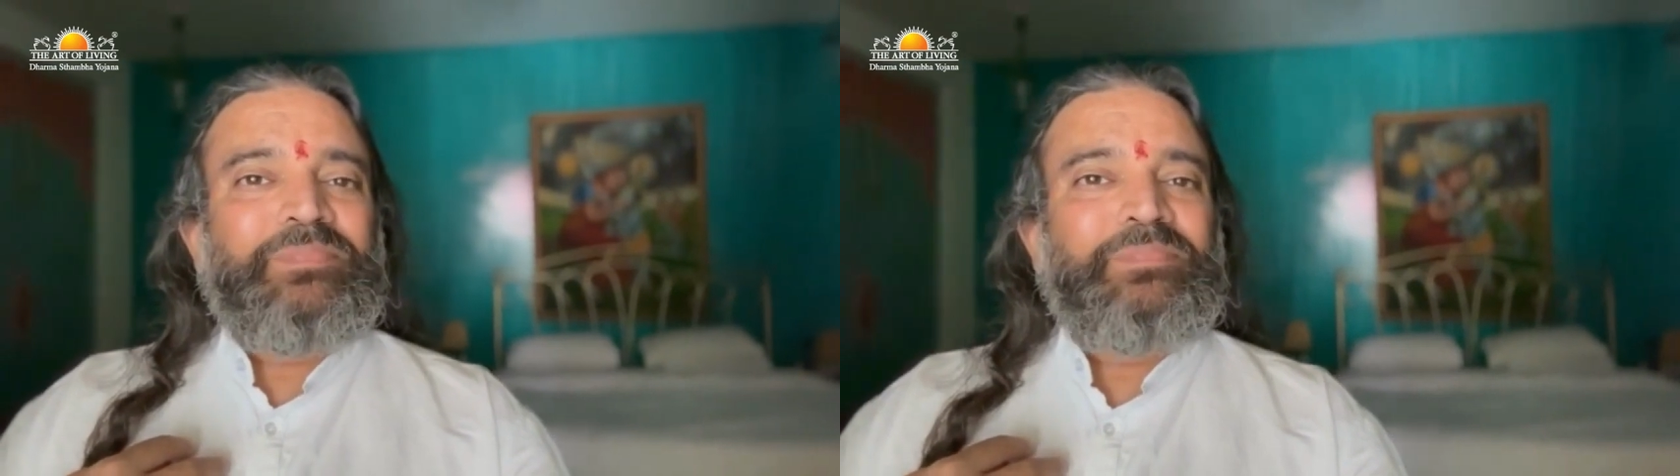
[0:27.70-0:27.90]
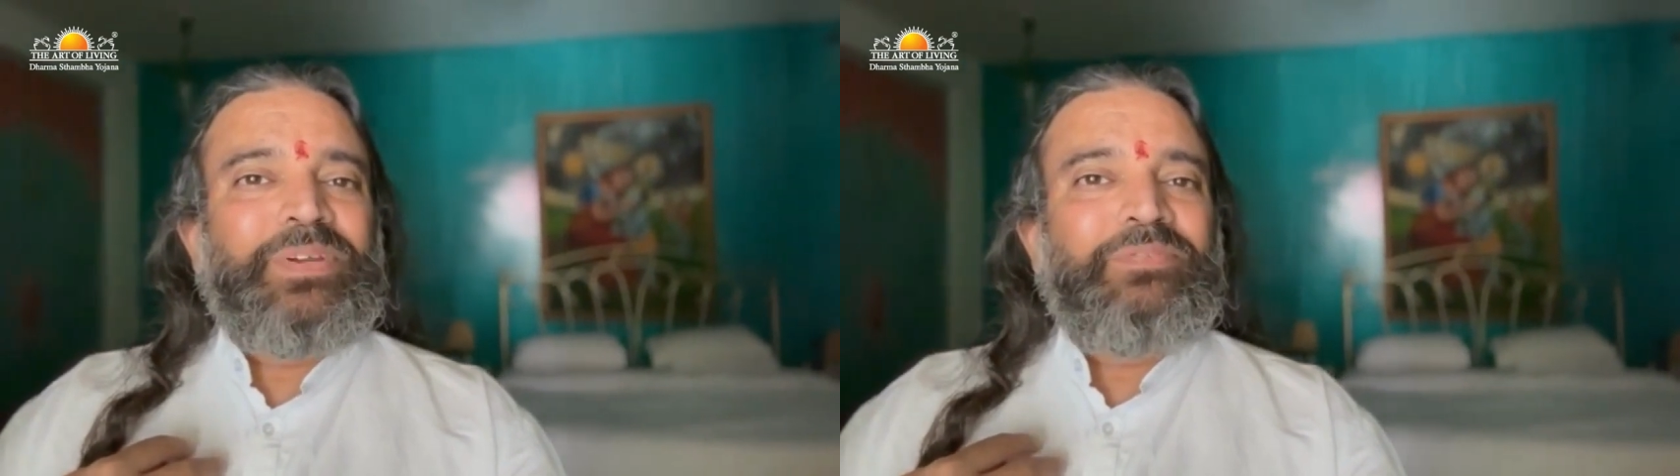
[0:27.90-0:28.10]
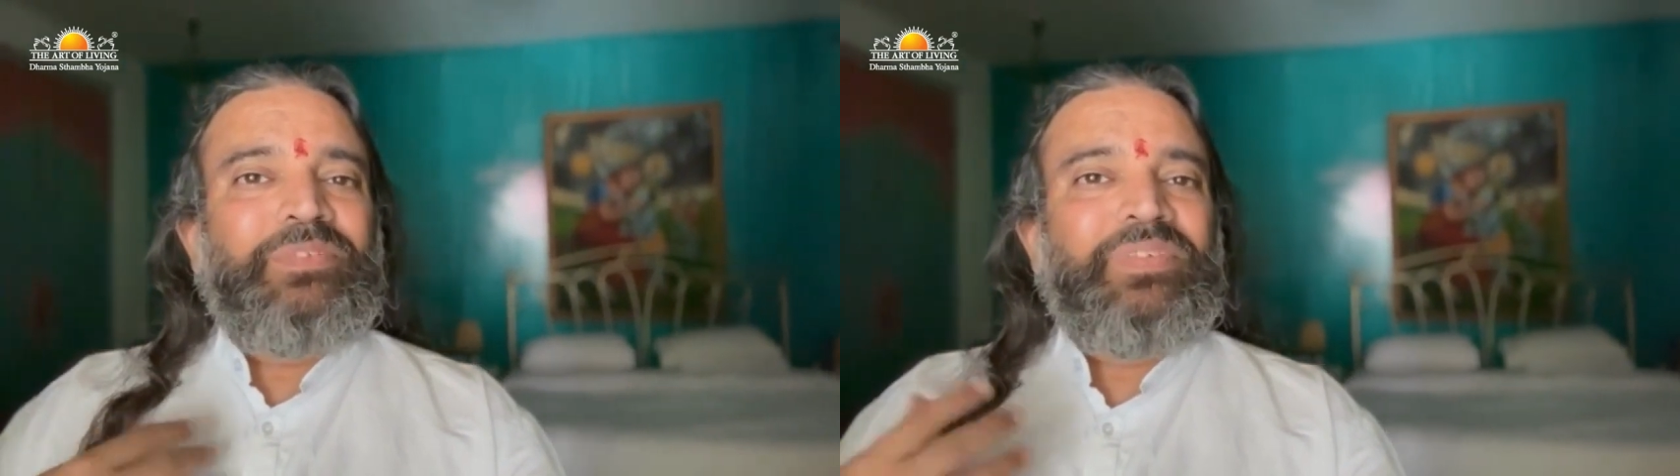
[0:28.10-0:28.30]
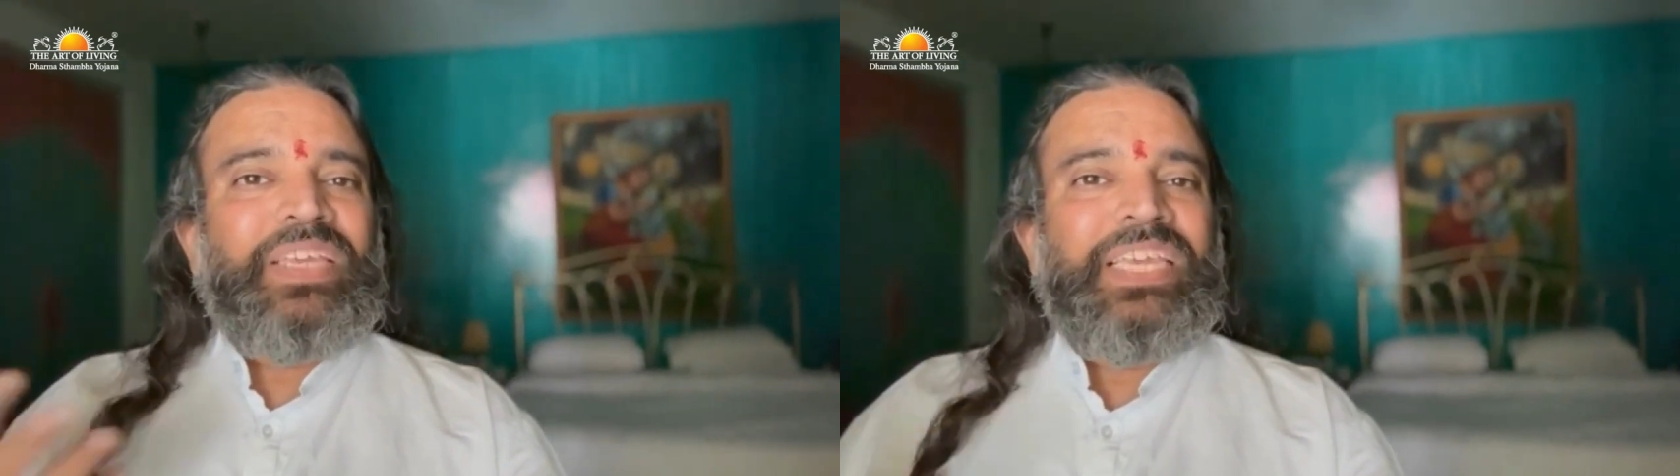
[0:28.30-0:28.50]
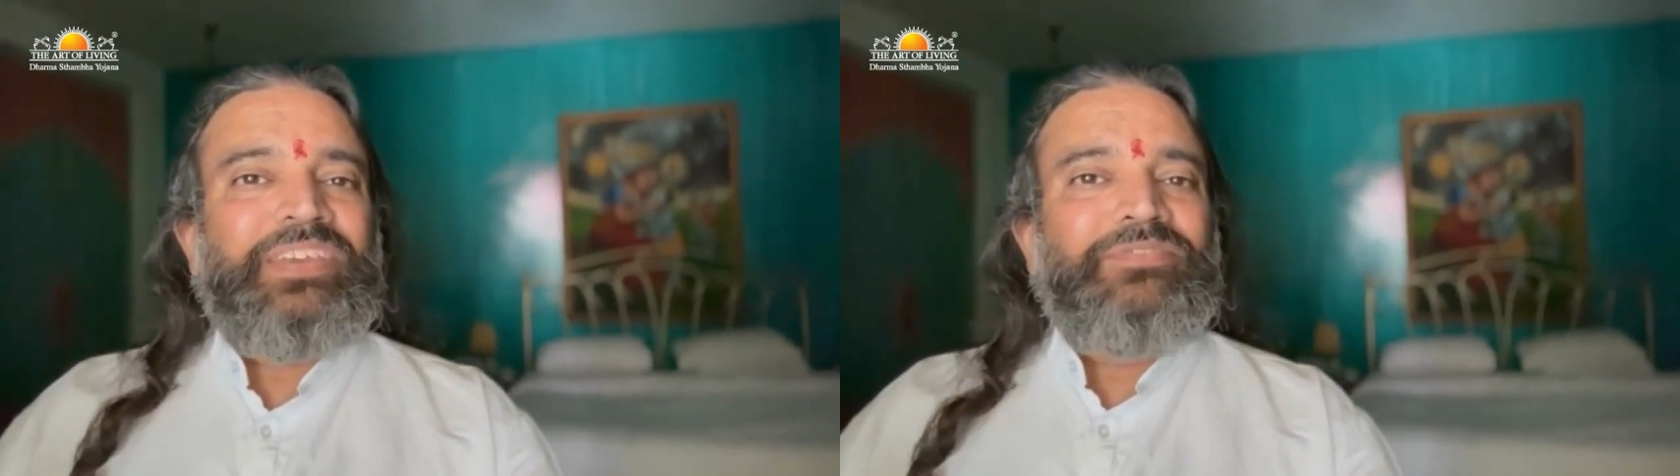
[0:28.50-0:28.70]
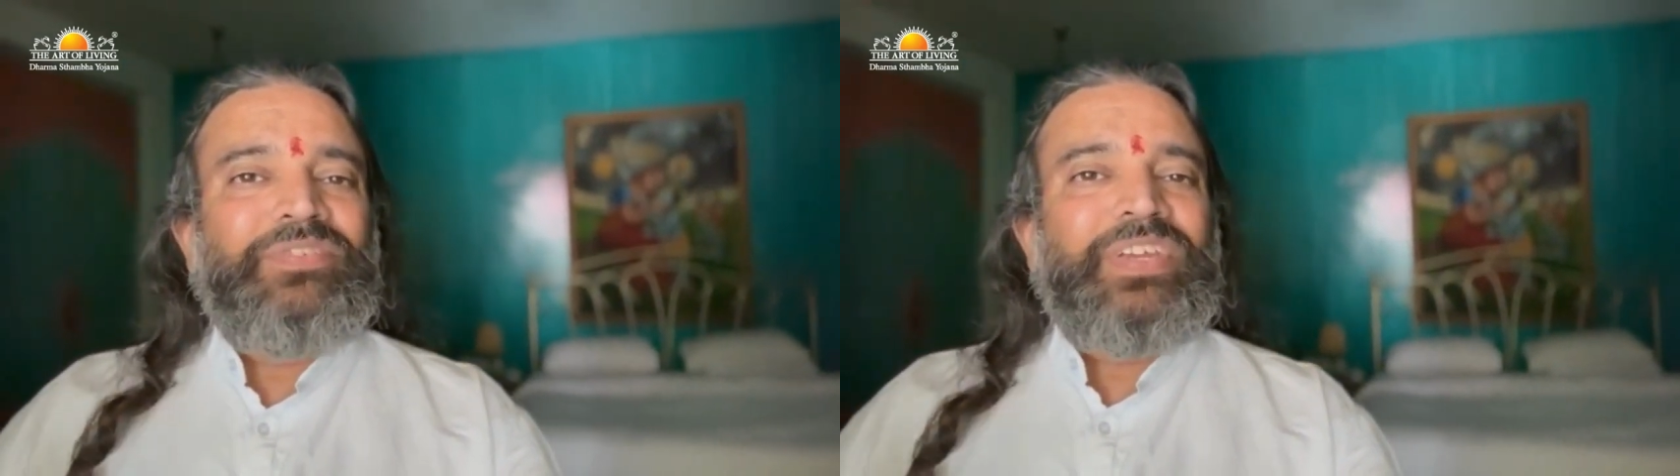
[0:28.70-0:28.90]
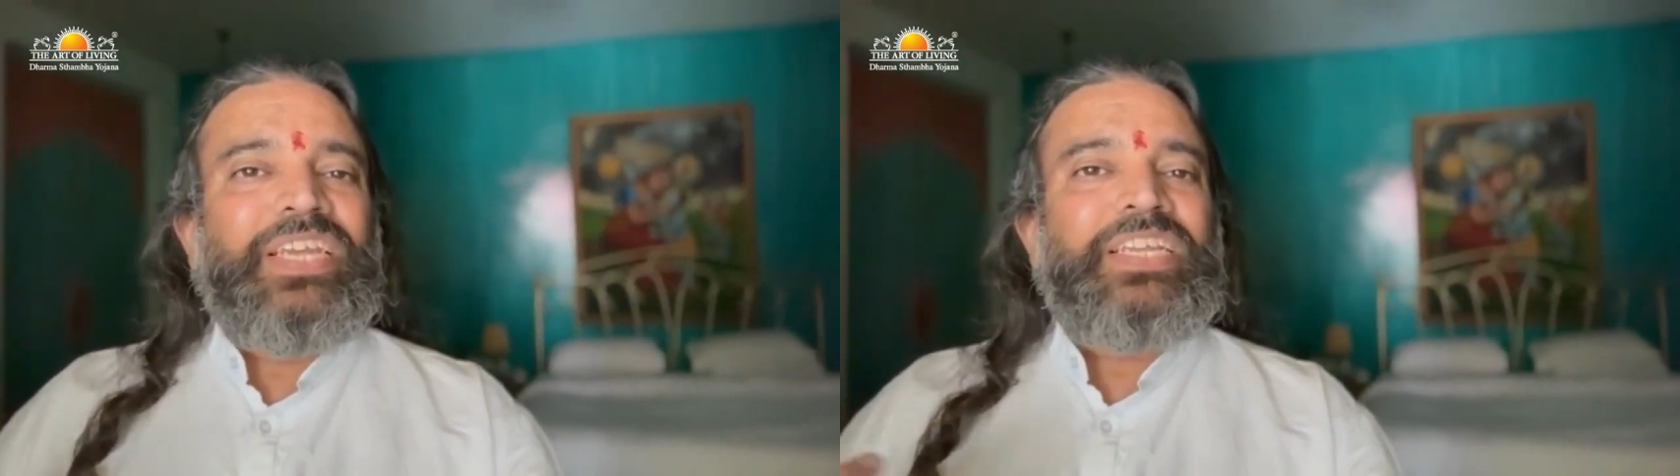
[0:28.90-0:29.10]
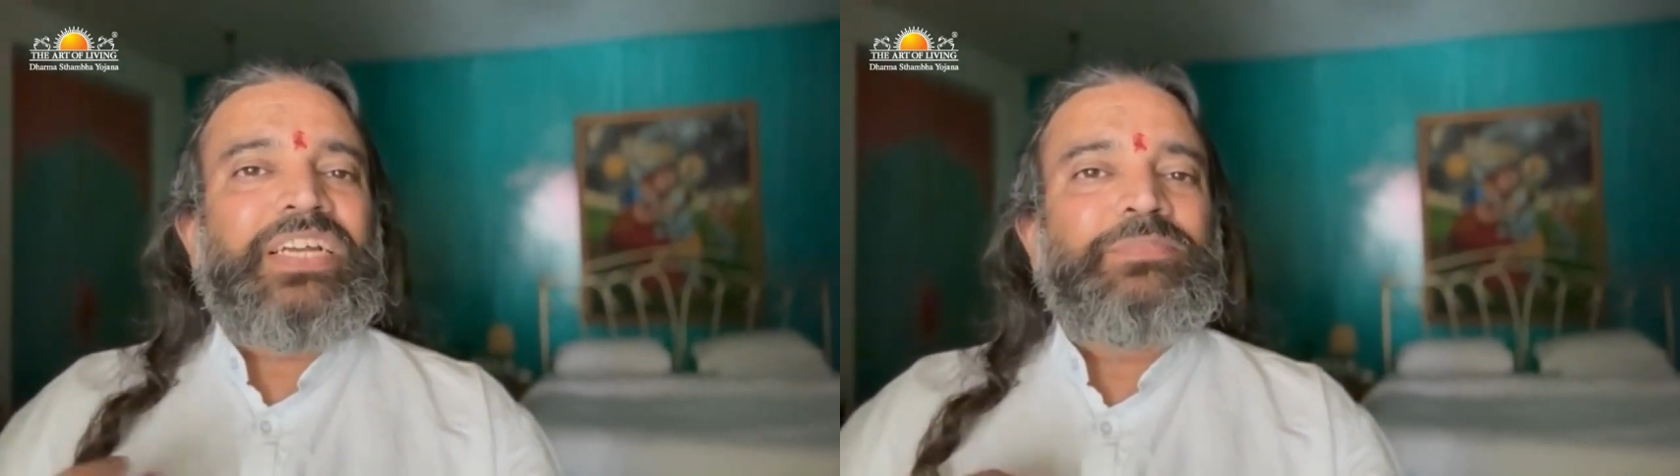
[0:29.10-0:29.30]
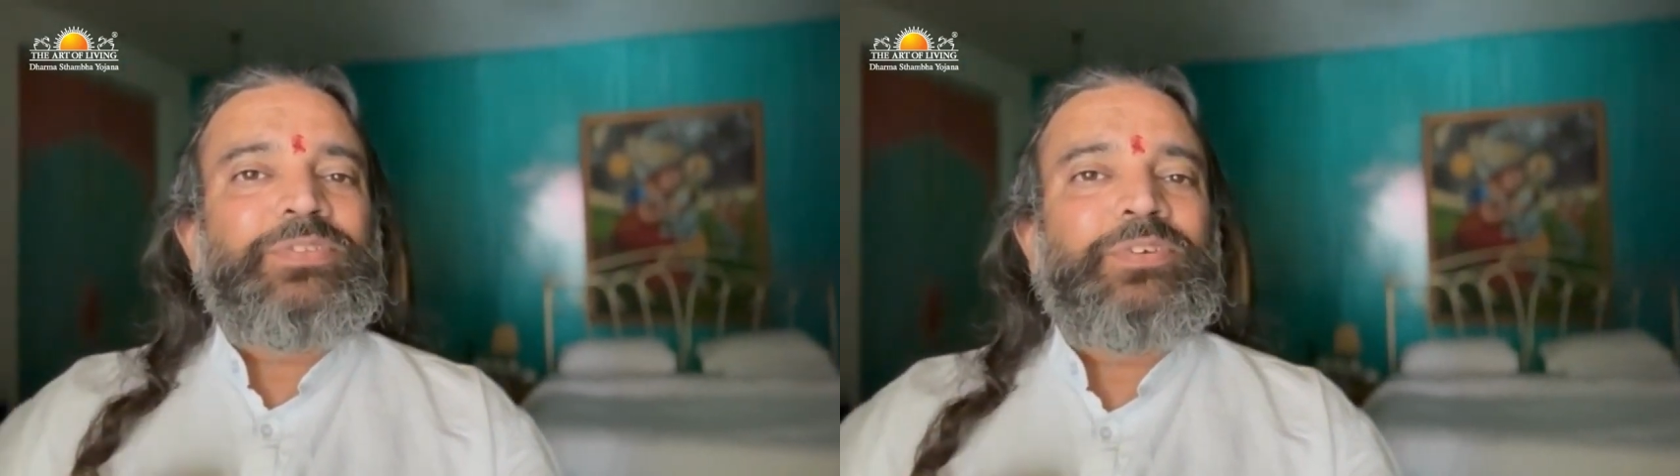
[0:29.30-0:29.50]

But when we give, it comes